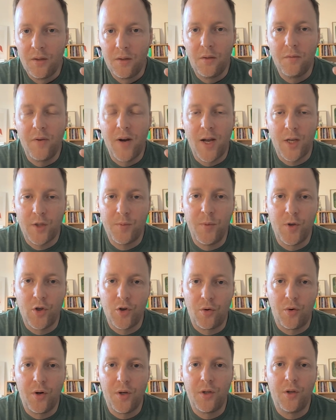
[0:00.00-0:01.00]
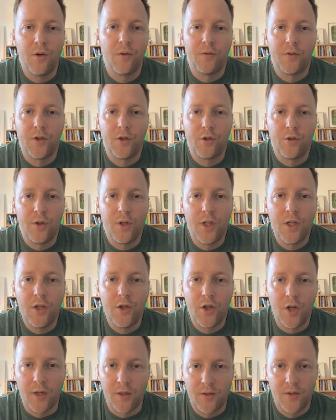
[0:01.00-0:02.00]
vast majority of the
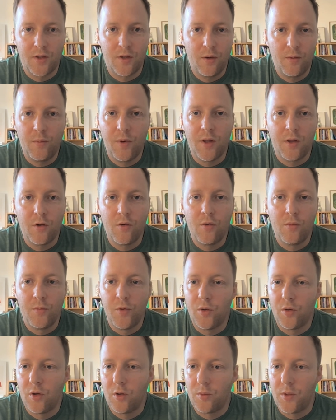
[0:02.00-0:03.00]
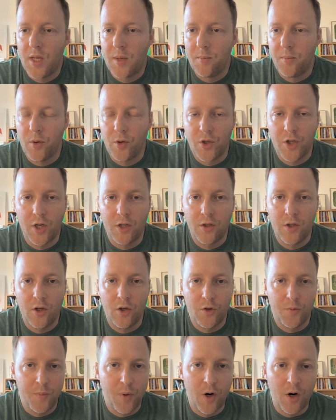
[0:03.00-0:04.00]
strategics with whom you could then
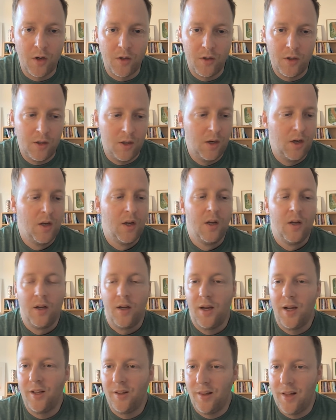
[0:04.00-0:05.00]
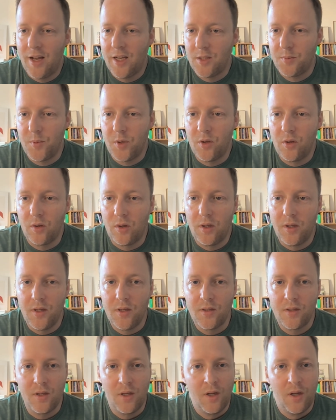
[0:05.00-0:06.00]
potentially partner. And last but not
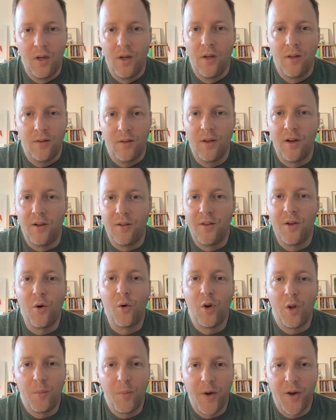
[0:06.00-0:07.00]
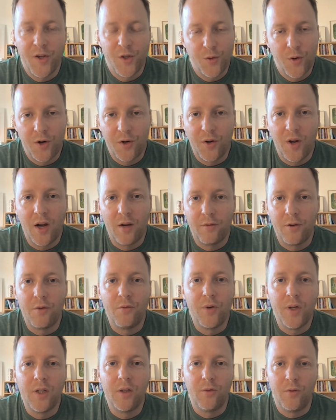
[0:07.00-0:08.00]
least, the only place where you have a
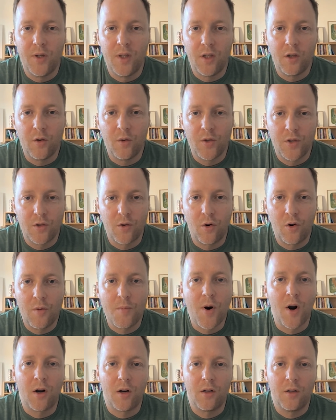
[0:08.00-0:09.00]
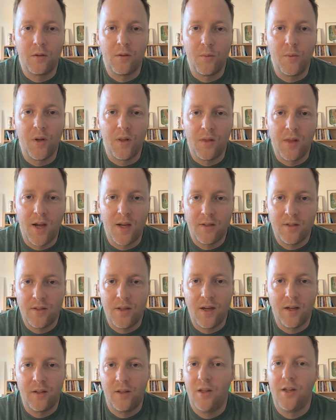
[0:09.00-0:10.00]
really, really good stock market with
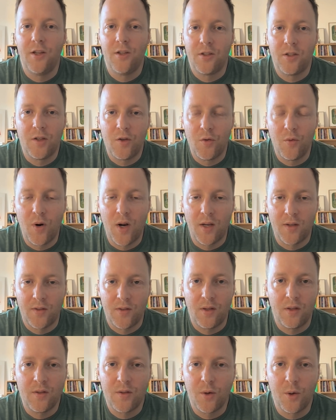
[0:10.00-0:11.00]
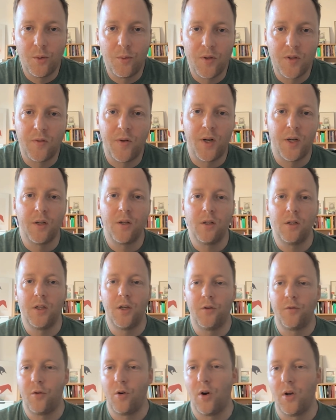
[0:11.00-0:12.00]
NASDAQ is the US. And so it was very
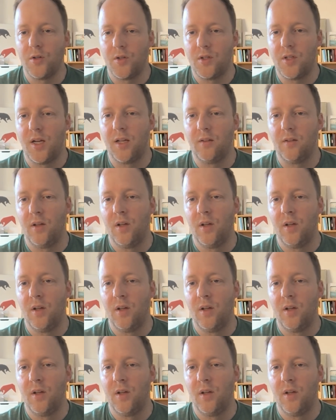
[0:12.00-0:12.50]
clear for us that